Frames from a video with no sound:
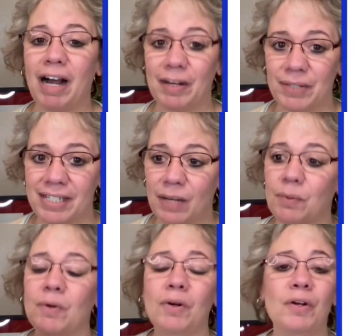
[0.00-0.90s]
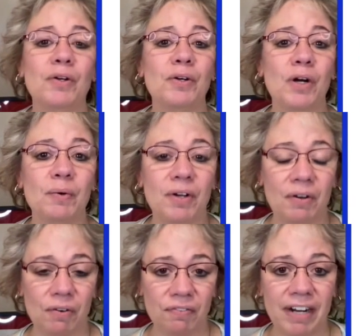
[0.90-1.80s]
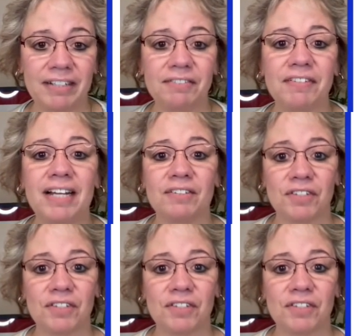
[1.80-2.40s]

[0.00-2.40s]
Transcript: I would say, well, go find a friend,